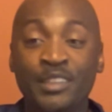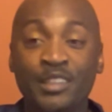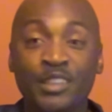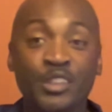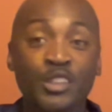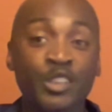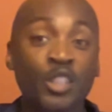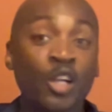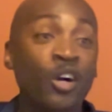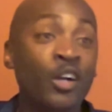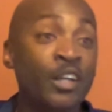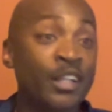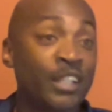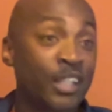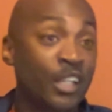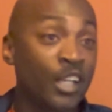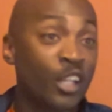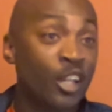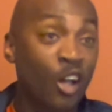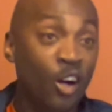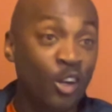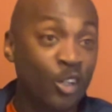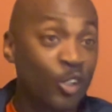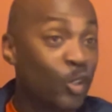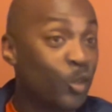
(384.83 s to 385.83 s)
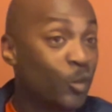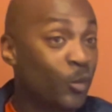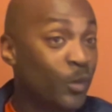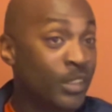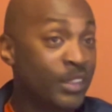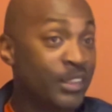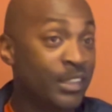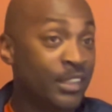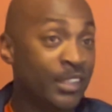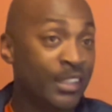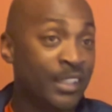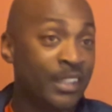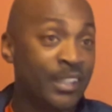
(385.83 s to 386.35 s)
Charlton Clark, who went
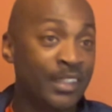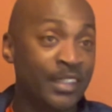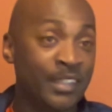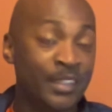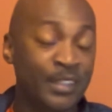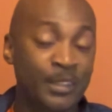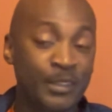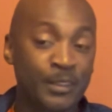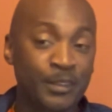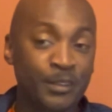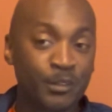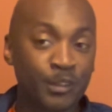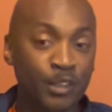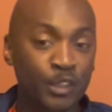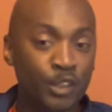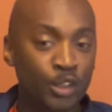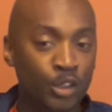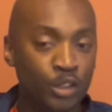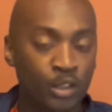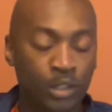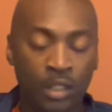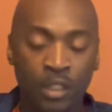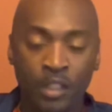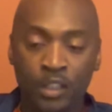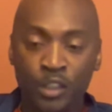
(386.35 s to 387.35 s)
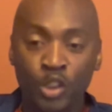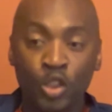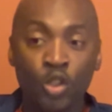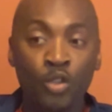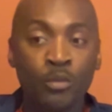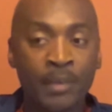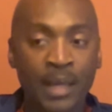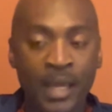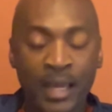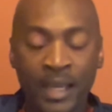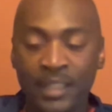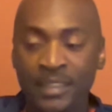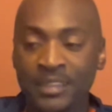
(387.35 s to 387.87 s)
to
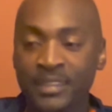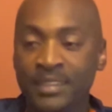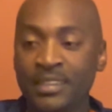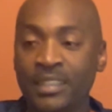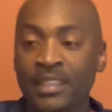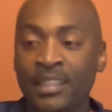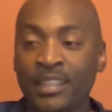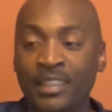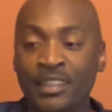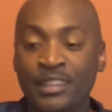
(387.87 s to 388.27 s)
UMass.